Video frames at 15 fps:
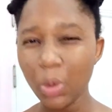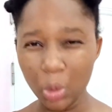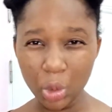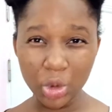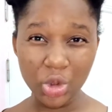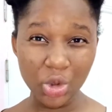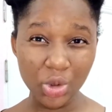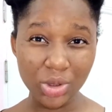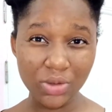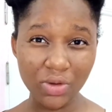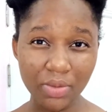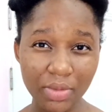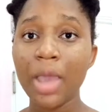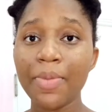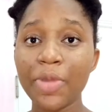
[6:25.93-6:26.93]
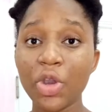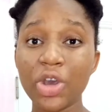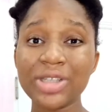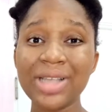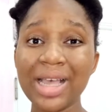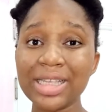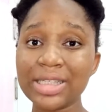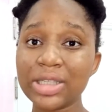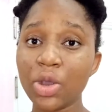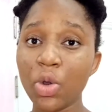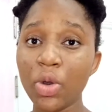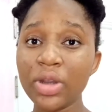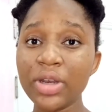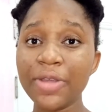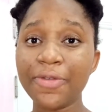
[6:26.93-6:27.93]
good news for me, because that's the
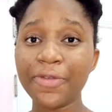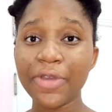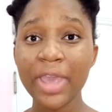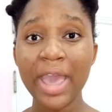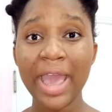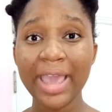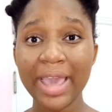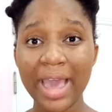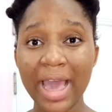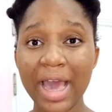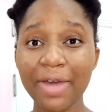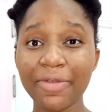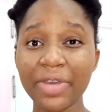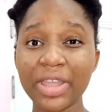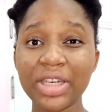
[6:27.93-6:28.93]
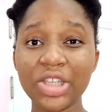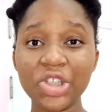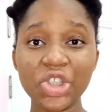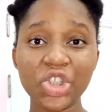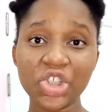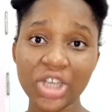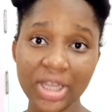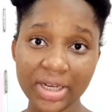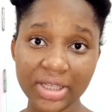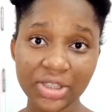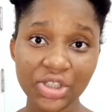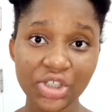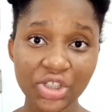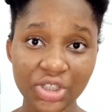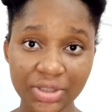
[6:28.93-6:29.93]
only fear I have in this
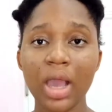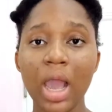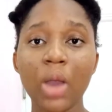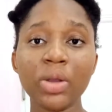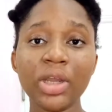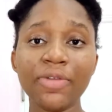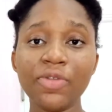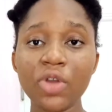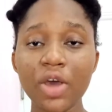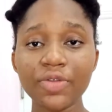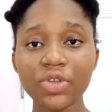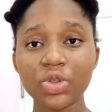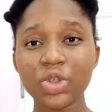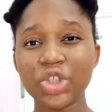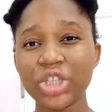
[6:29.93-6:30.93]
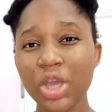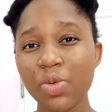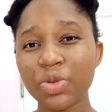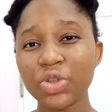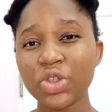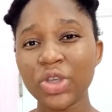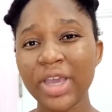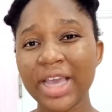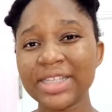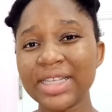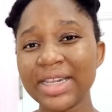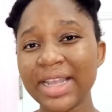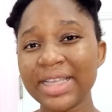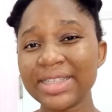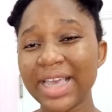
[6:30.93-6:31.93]
challenge. I would have loved to share with you guys
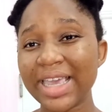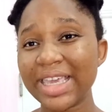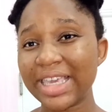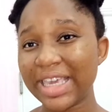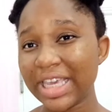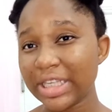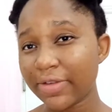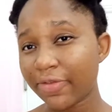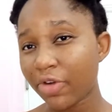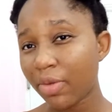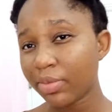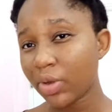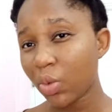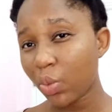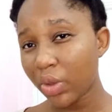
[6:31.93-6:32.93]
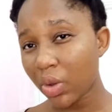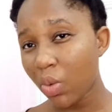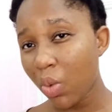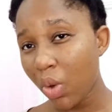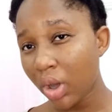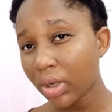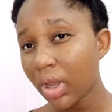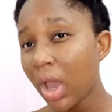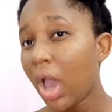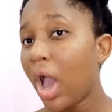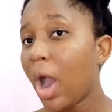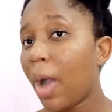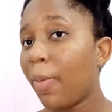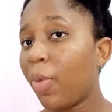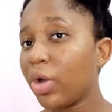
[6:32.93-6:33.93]
the length I gained from the week
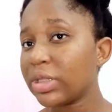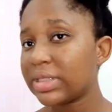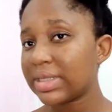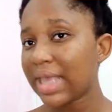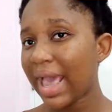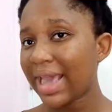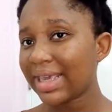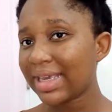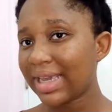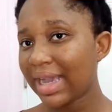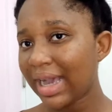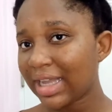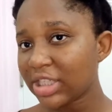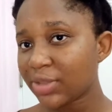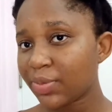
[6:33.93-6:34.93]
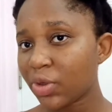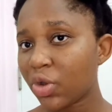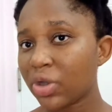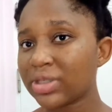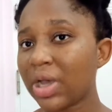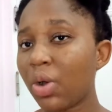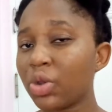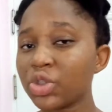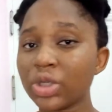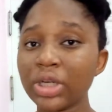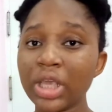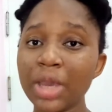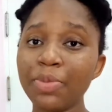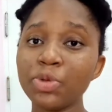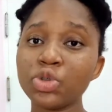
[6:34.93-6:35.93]
1, but I can't because I was
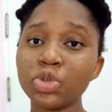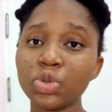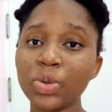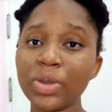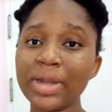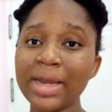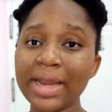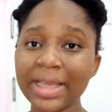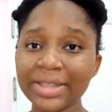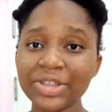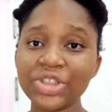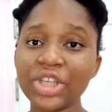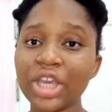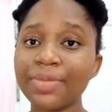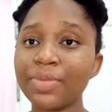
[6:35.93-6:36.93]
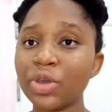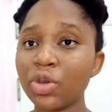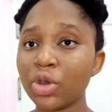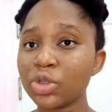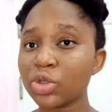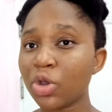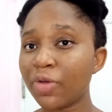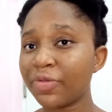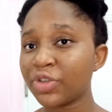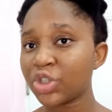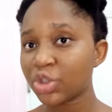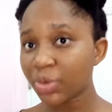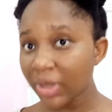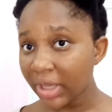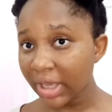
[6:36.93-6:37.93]
unable to do a length check because of
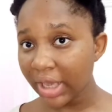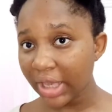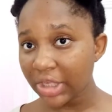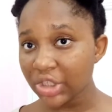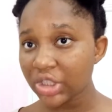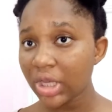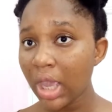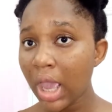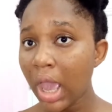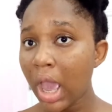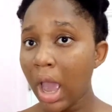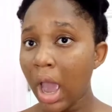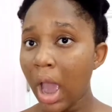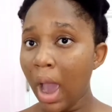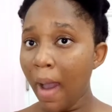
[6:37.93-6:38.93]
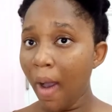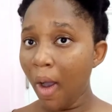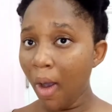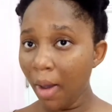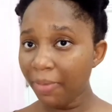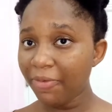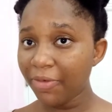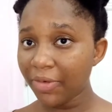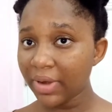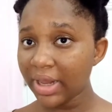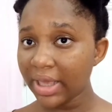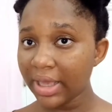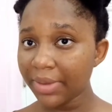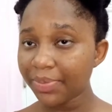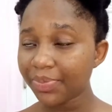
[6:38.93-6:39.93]
shrinkage.
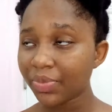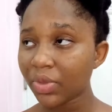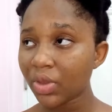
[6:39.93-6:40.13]
Hopefully